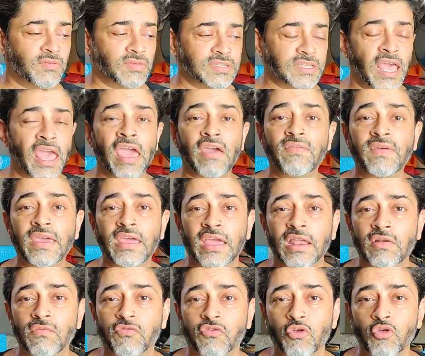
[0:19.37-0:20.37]
there was a heavy
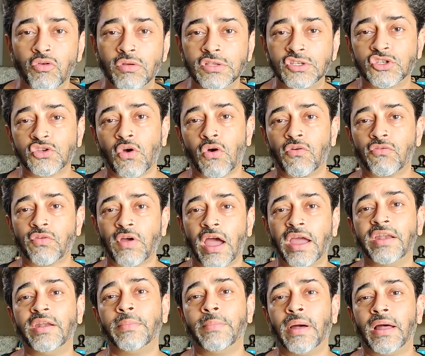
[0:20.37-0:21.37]
influence of
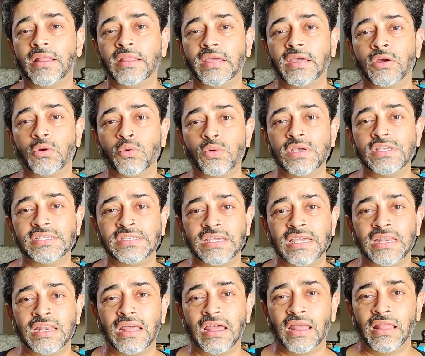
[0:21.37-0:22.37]
Hyderabadi
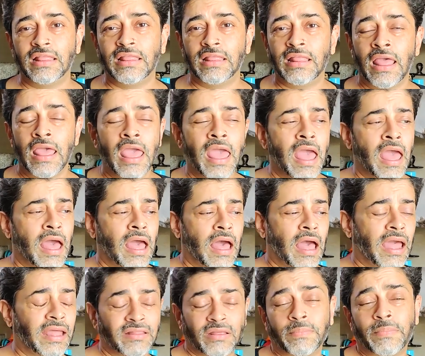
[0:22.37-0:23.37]
cuisine in
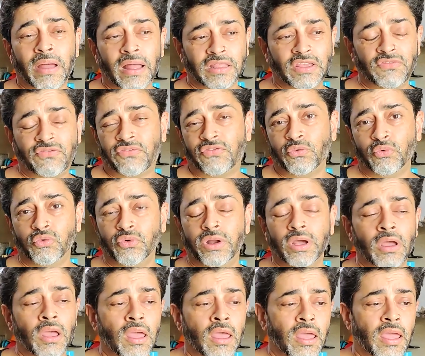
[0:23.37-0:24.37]
Hyderabadi
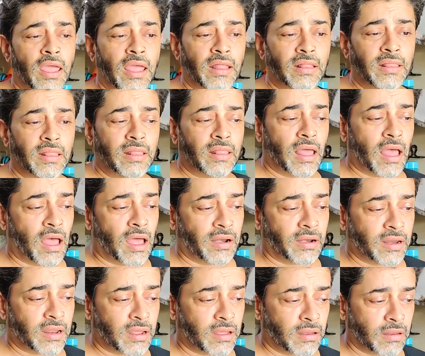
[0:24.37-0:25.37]
food in
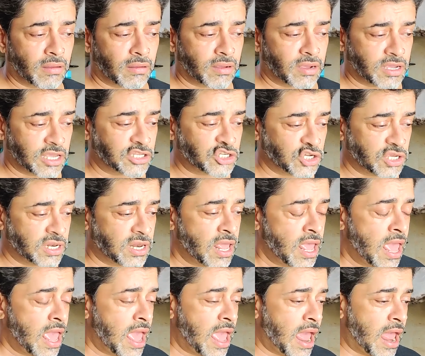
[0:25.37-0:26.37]
our kitchen,
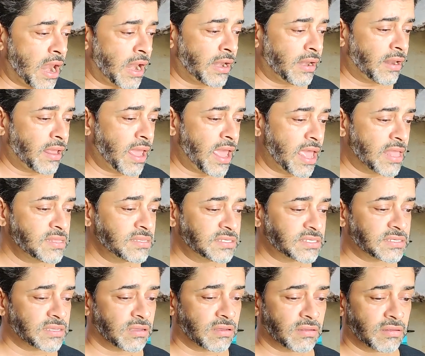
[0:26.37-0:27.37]
and
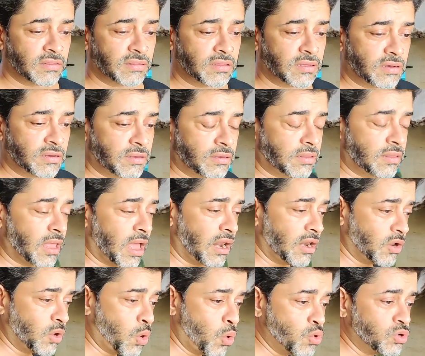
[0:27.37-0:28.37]
hence the
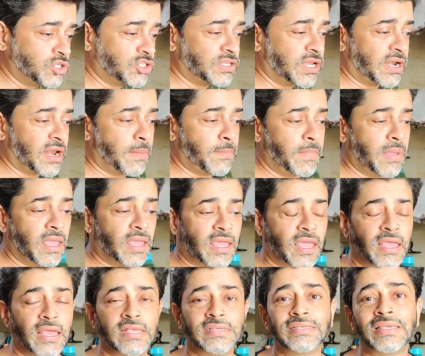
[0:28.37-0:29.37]
Dal Gosht that I'm
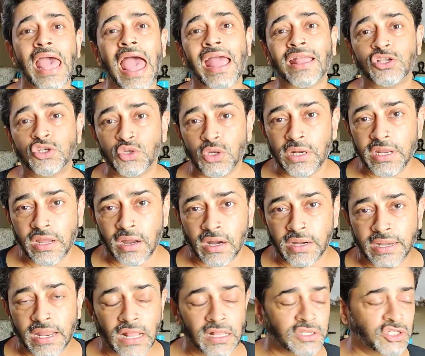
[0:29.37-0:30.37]
making is actually
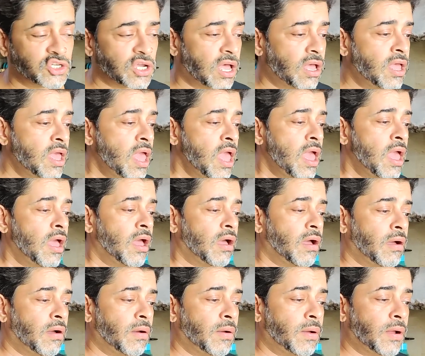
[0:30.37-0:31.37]
a dalcha.
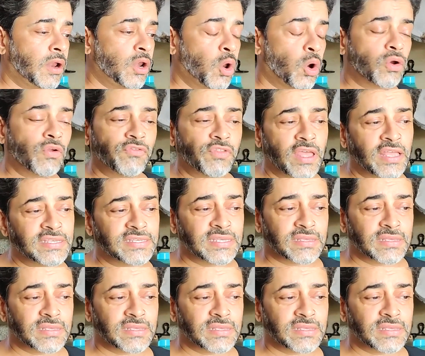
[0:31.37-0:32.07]
A lot of